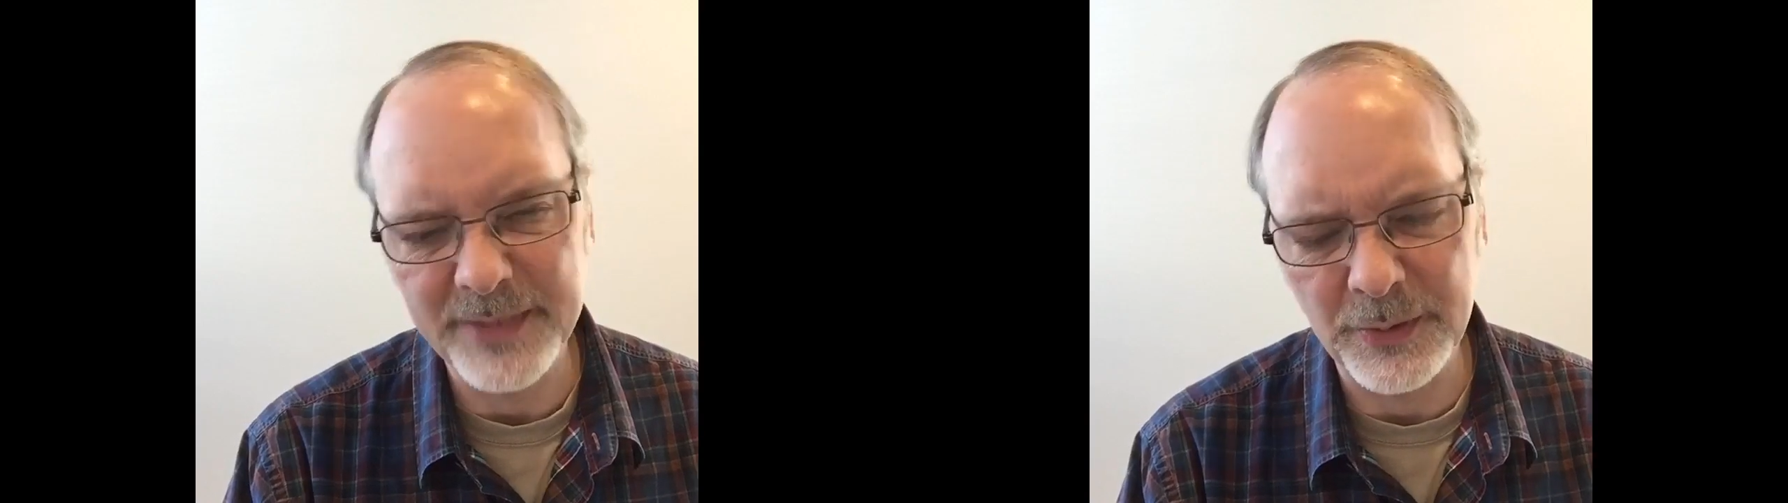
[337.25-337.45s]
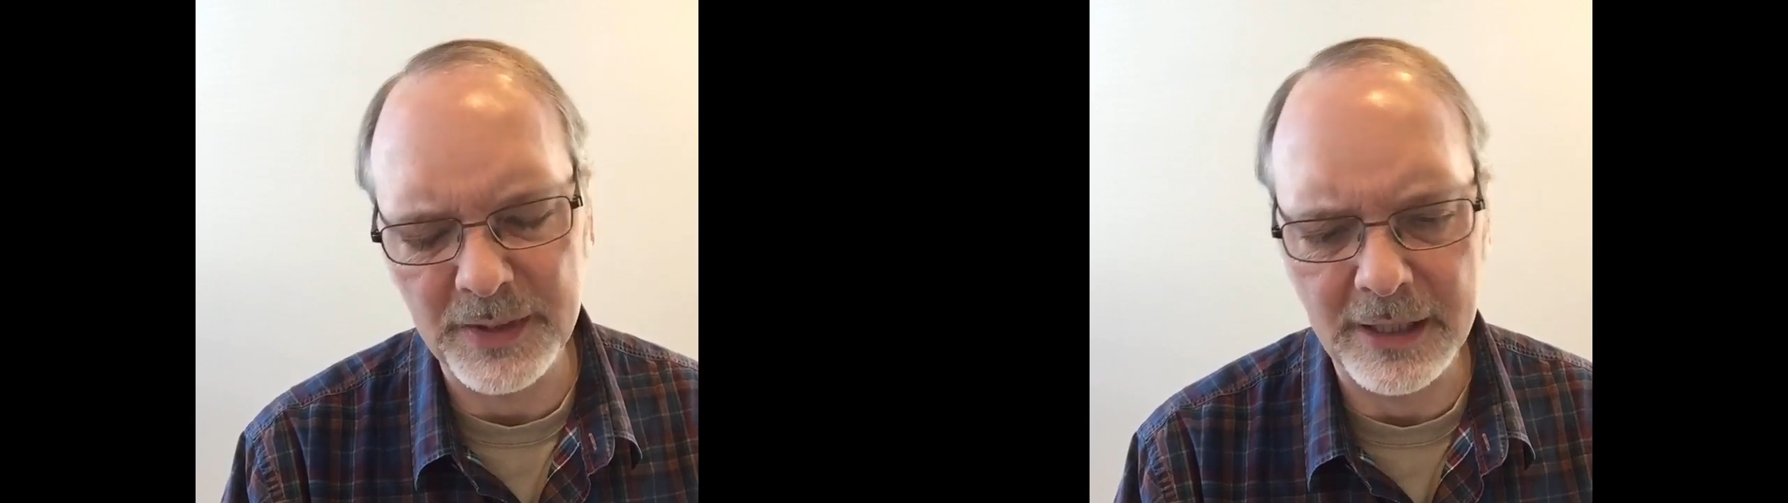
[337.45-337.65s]

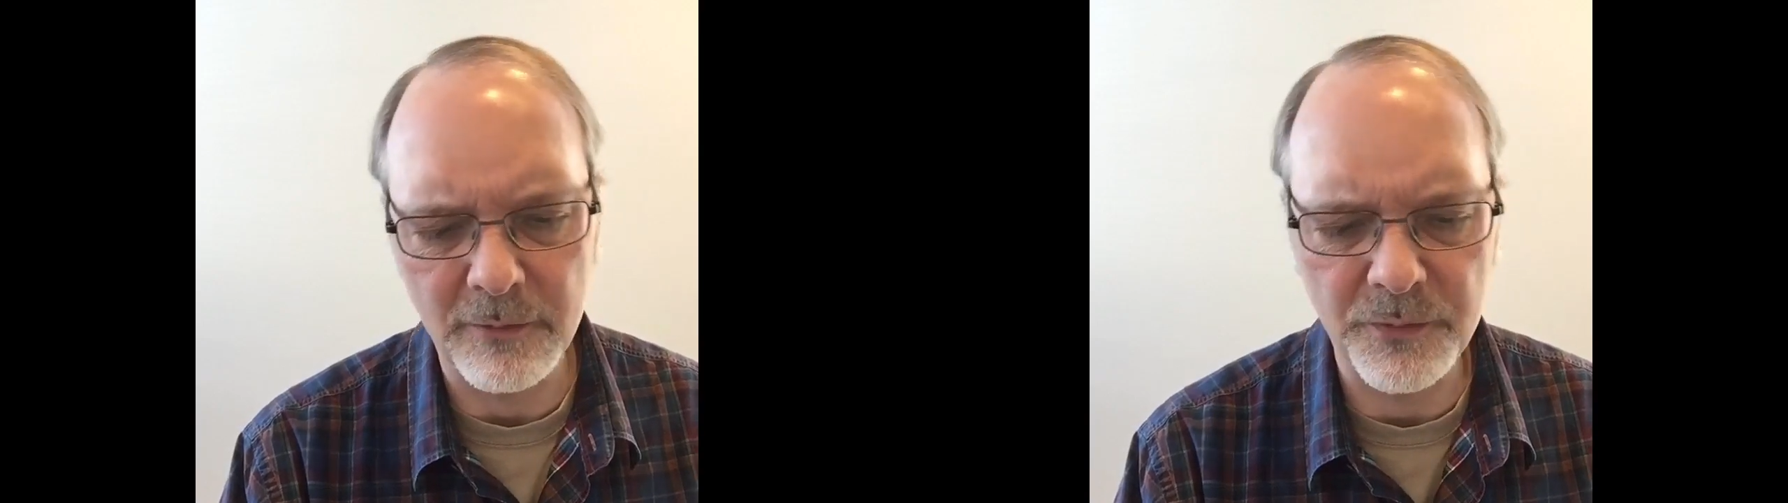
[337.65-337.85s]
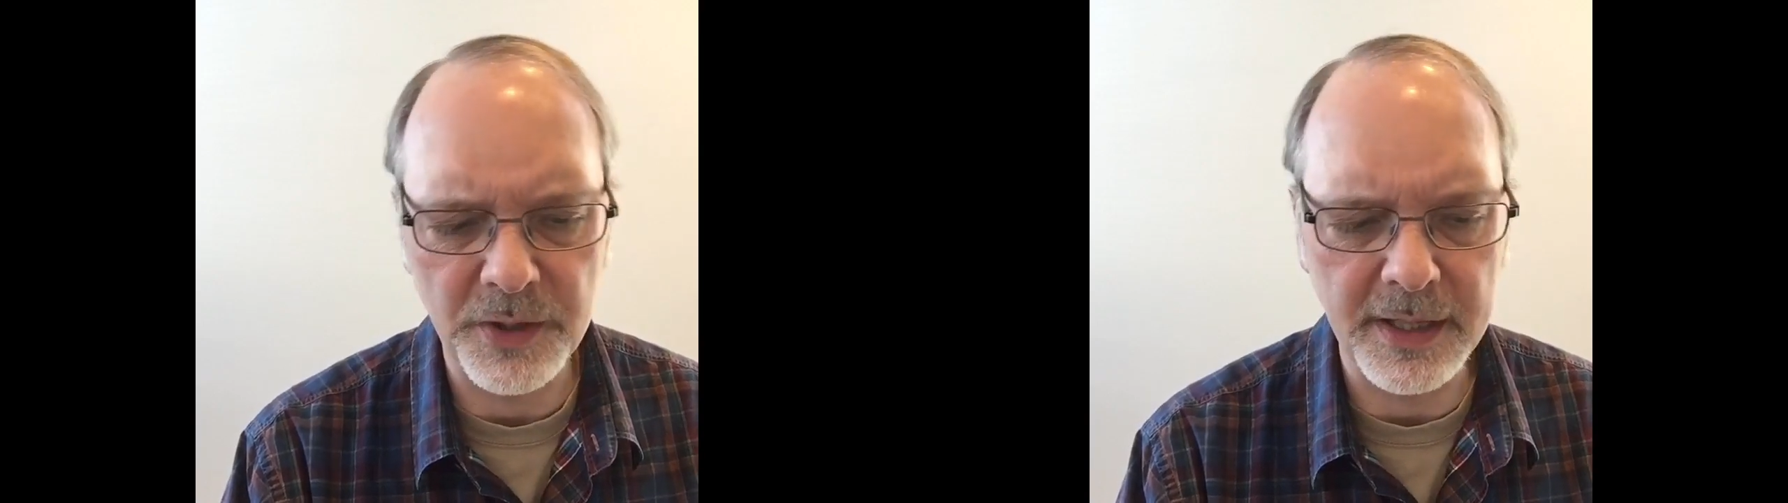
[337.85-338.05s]
only in
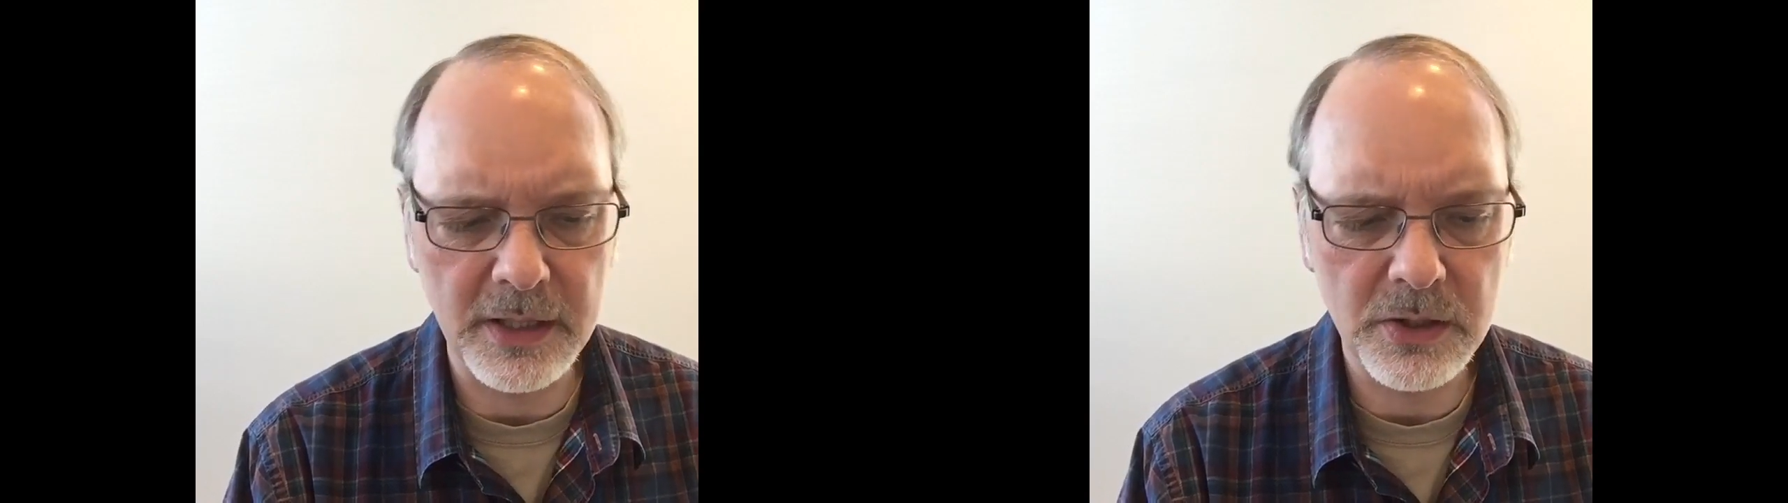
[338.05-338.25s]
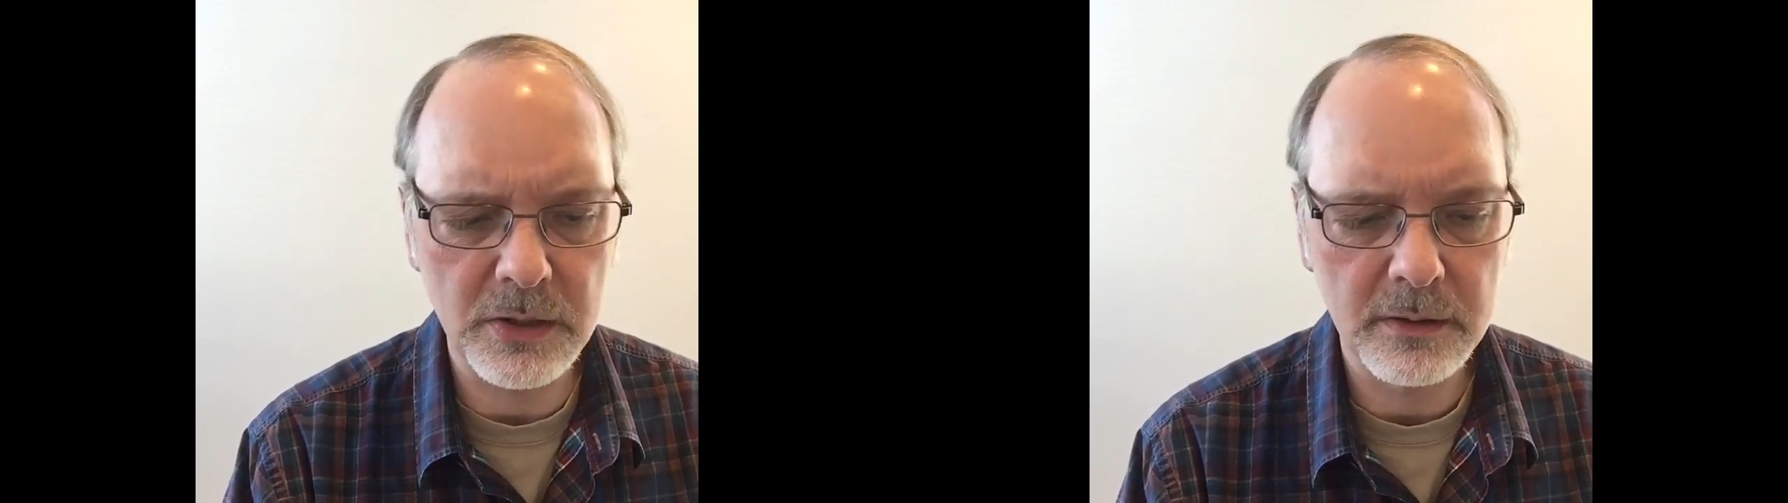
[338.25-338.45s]

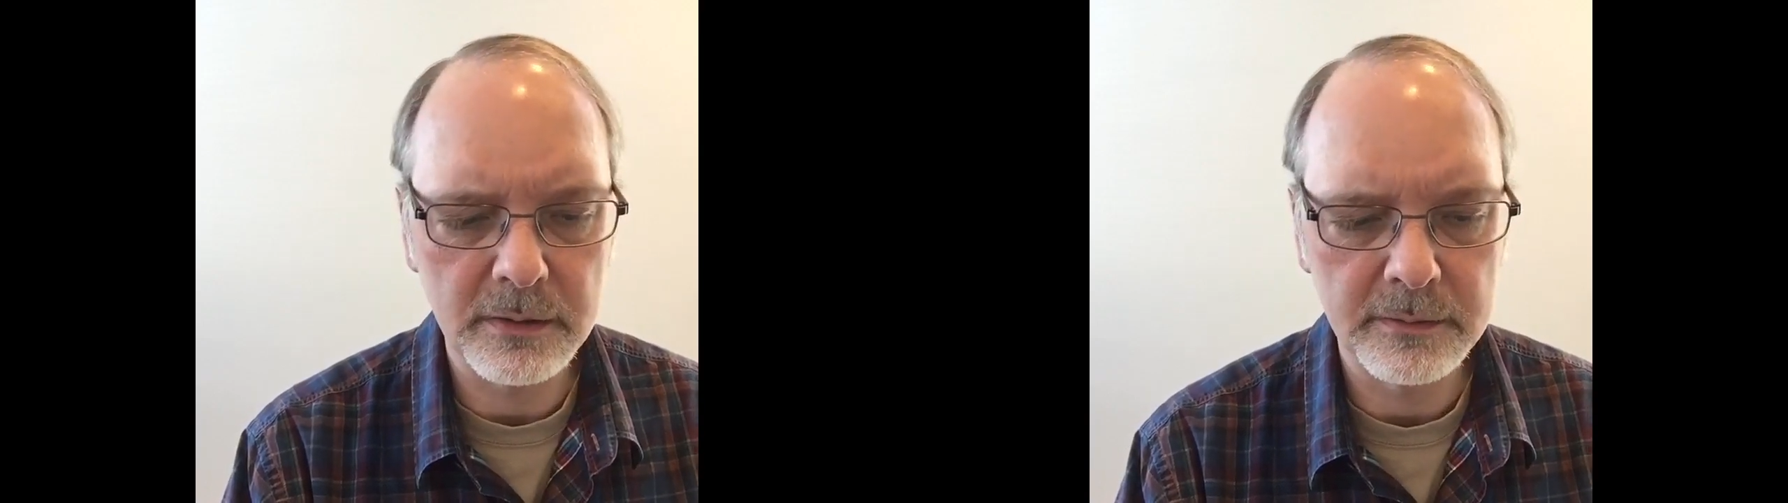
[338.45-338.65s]
French.